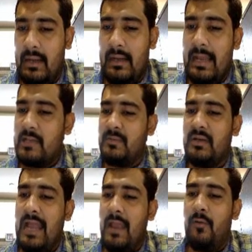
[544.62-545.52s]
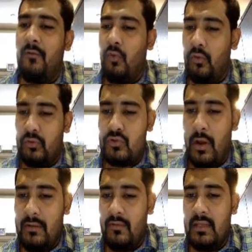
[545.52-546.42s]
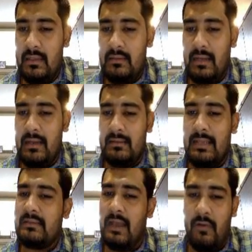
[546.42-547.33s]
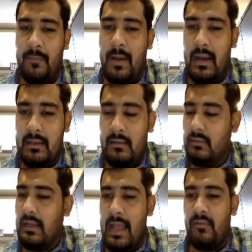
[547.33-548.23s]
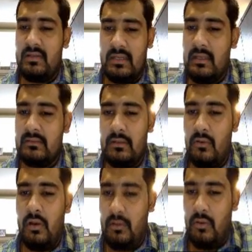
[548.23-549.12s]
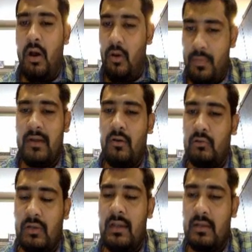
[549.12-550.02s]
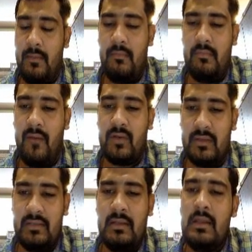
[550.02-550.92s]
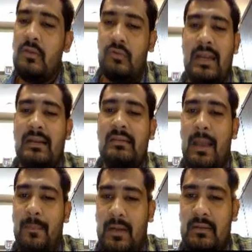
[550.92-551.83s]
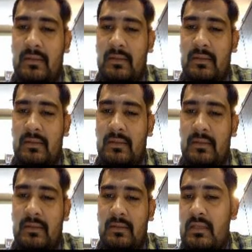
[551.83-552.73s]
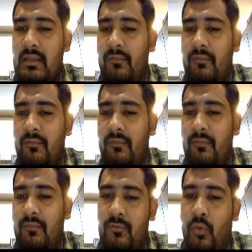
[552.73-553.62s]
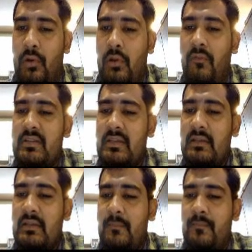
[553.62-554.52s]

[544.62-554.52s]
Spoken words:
right? As per the type of course you join with us, right? That's our part, the language trainings and all. On that also I'll come after this. So that is separate. This is the fees which I have told you, which is